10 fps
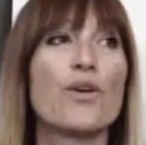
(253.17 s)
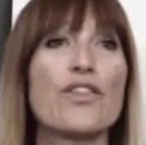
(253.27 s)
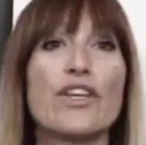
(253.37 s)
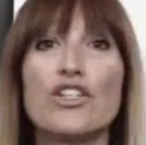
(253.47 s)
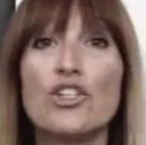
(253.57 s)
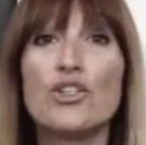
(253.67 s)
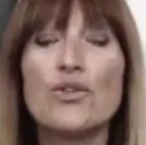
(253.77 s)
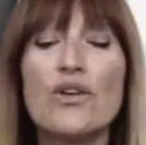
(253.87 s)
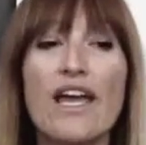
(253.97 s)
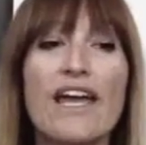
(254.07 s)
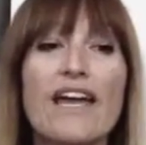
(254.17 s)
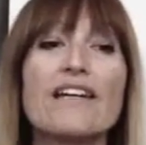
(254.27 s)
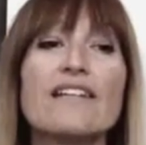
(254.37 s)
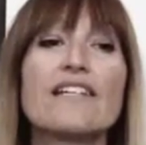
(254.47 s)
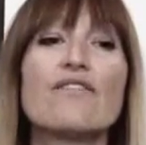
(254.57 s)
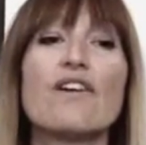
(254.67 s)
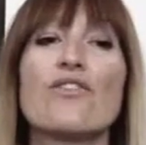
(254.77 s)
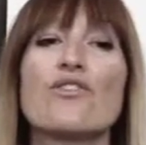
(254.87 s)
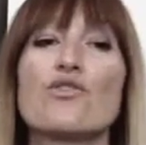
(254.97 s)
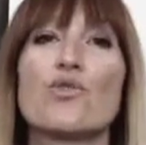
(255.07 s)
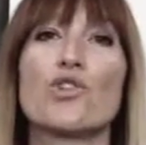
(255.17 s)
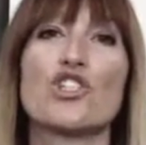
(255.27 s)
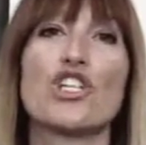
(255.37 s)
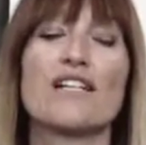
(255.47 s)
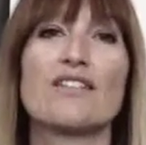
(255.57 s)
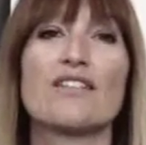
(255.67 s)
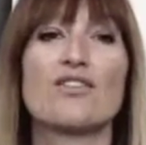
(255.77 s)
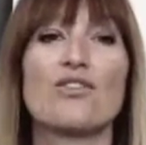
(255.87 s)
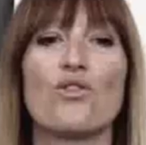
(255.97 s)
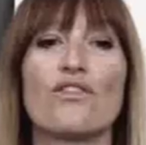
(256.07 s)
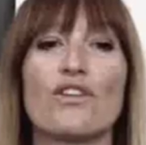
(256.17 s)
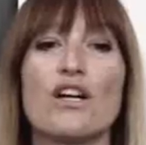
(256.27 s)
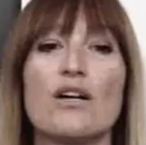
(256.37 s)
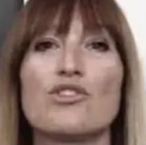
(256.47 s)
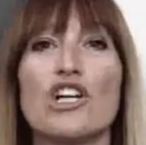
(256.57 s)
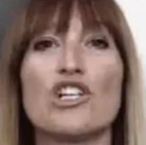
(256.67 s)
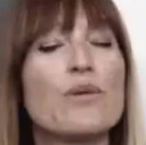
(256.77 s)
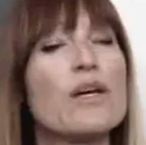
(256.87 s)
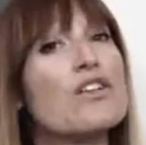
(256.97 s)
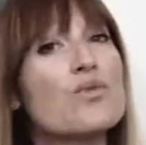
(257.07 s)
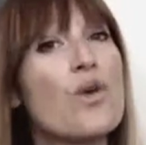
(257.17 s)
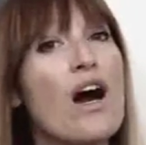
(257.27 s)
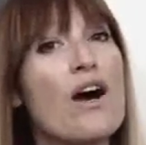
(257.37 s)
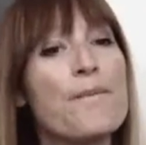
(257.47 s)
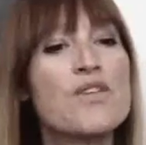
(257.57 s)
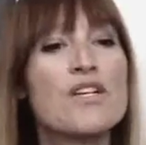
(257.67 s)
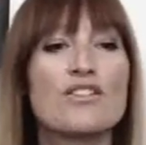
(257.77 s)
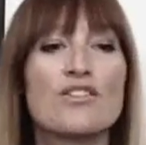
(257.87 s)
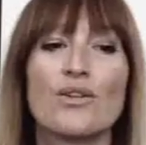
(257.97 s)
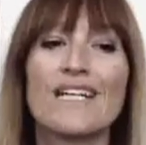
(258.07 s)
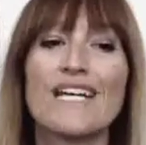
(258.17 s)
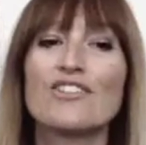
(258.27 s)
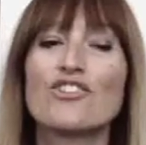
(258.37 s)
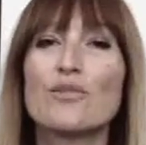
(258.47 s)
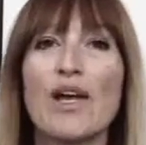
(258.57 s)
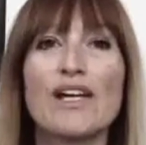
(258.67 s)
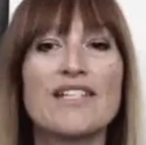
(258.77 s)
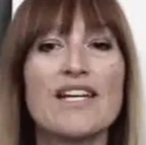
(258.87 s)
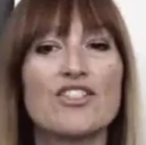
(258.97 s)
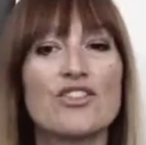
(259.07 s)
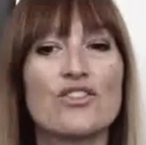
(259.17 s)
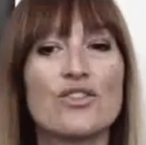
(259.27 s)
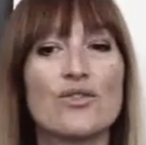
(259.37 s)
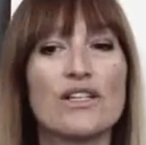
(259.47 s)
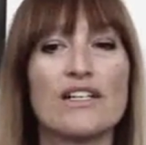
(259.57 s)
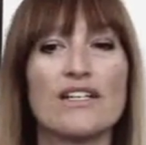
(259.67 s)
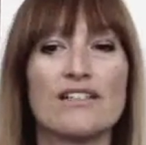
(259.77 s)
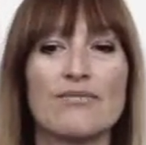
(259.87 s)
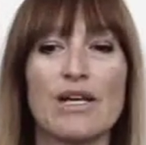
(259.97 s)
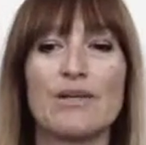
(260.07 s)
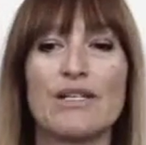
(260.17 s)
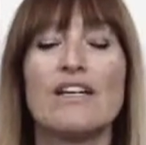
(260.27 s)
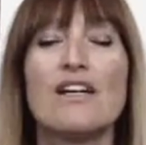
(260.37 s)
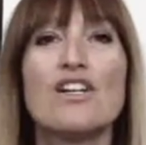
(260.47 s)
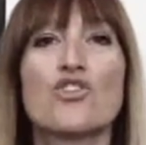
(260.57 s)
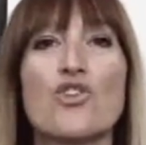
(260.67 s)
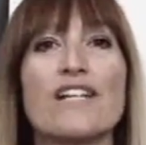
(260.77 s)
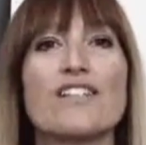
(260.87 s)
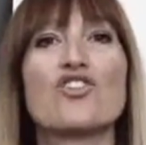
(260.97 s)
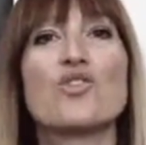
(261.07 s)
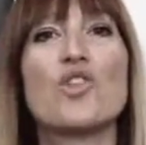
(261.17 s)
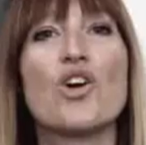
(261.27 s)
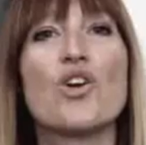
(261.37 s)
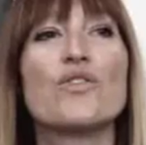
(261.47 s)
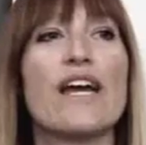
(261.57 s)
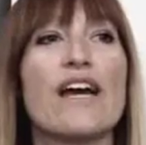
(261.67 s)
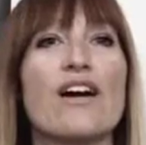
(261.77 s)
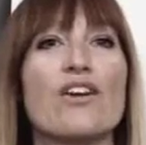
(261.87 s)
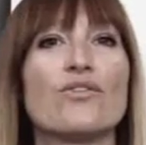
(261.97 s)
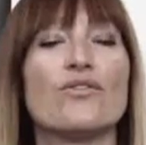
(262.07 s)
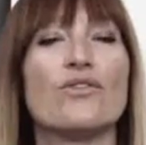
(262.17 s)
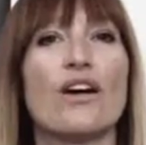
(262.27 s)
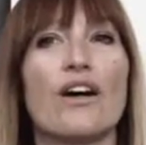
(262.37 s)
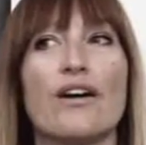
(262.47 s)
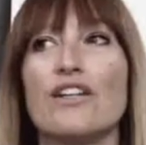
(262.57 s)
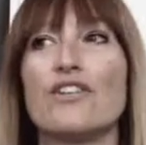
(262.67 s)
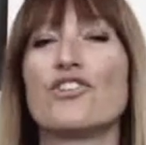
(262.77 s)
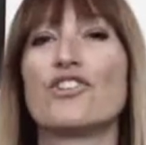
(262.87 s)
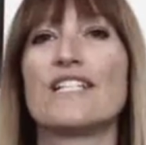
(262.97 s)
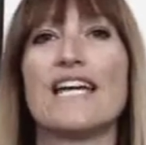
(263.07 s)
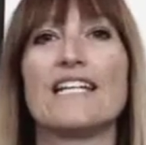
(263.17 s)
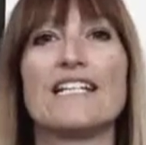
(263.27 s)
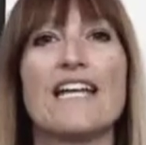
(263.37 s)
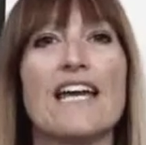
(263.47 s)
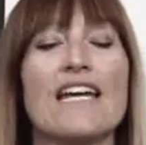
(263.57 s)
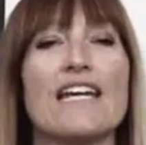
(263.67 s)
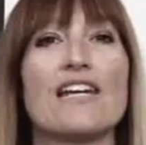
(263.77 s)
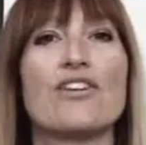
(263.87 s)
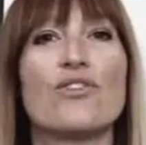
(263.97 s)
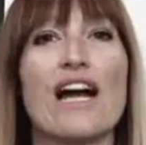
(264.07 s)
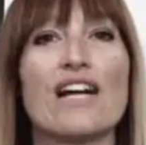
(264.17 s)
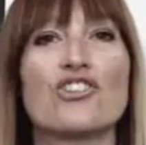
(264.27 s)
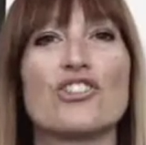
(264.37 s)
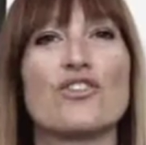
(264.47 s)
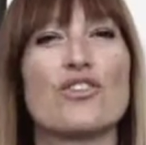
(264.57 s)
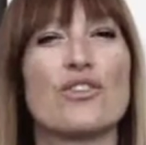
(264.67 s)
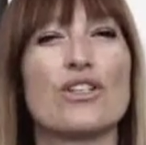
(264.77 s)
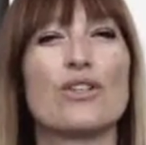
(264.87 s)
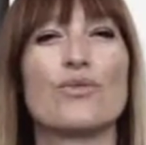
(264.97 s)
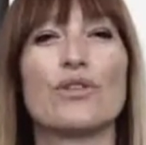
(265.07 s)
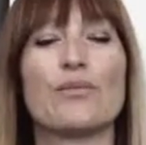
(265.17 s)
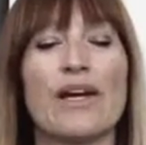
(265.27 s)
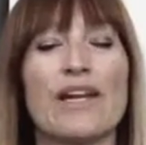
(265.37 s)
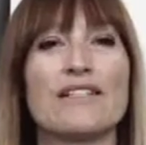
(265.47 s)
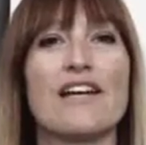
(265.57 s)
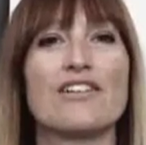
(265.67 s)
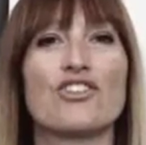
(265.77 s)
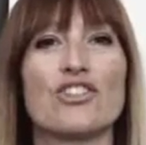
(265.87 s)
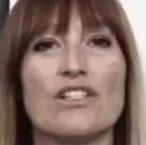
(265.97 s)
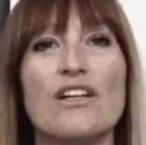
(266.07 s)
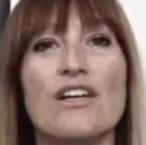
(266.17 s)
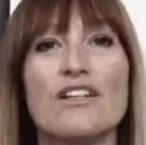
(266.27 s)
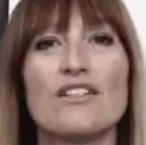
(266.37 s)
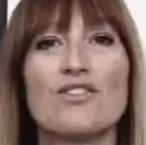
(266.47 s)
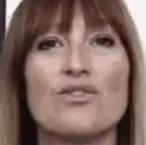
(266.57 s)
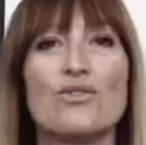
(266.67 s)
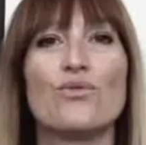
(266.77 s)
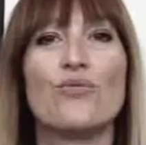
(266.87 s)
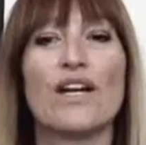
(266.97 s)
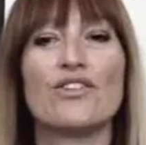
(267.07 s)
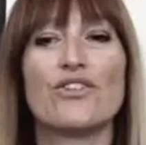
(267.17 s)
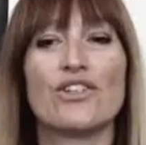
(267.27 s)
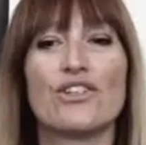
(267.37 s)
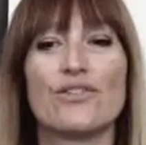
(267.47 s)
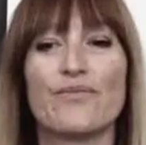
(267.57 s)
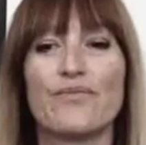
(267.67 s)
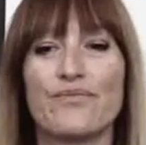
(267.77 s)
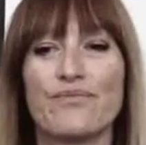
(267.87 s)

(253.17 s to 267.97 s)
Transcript: within you and give others more chances to overcome judgment as well. So again, just pay attention to it and maybe try to slow down in your day-to-day interactions, so you can really pay attention to when you're